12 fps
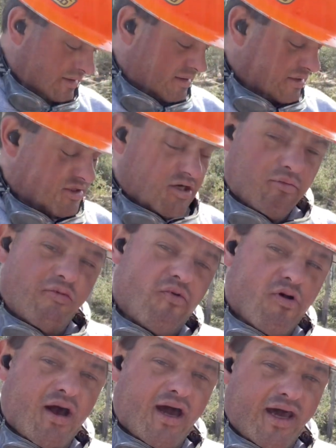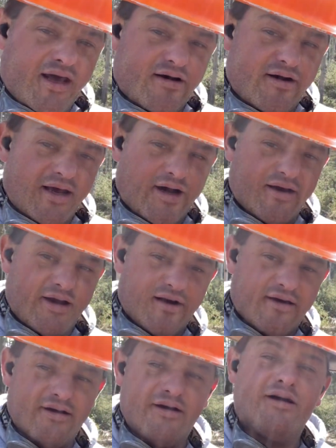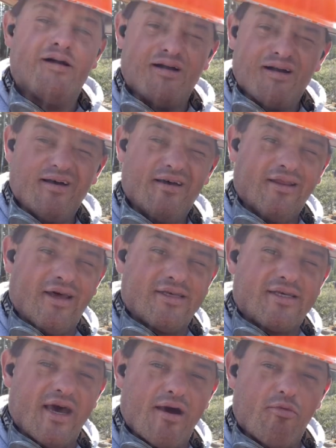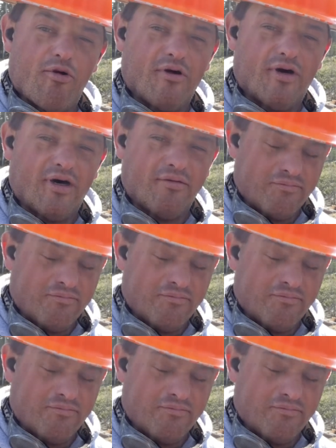So before I head on out here, let's hammer up.